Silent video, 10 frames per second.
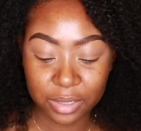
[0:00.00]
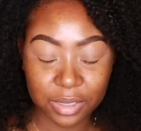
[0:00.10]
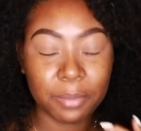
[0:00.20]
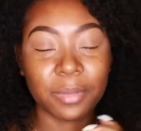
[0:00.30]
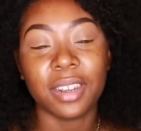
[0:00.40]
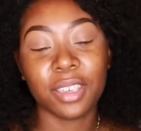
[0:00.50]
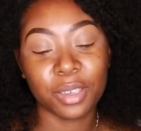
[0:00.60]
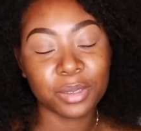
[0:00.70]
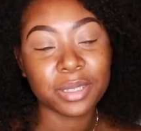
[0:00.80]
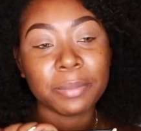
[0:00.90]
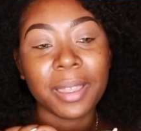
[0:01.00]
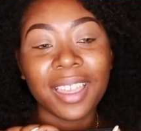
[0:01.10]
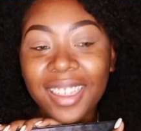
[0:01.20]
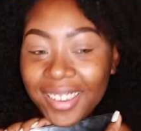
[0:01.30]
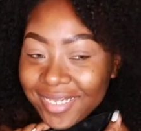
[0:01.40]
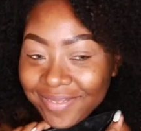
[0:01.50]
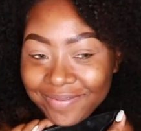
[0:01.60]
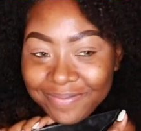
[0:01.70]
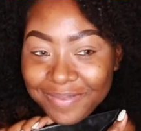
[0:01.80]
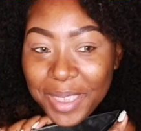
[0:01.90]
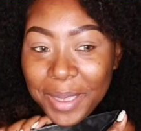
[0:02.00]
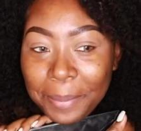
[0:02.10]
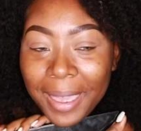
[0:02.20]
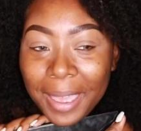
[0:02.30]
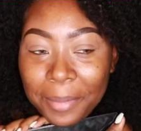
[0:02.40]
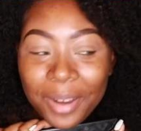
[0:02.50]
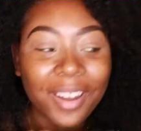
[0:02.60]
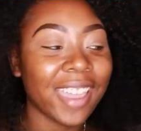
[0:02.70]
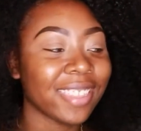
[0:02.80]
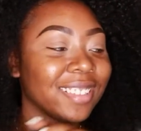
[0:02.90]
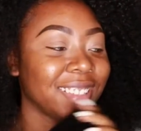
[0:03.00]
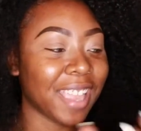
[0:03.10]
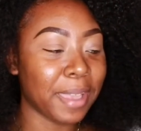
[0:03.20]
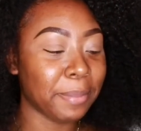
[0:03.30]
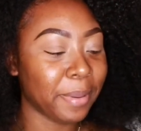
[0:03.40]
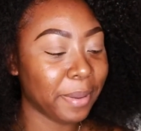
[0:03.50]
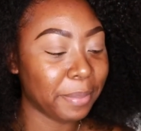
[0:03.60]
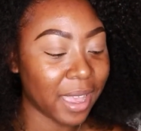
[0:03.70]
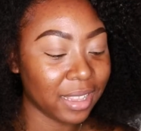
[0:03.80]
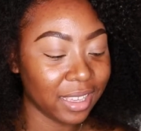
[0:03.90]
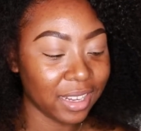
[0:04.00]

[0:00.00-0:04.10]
I'm gonna use my McGrath Lab palette.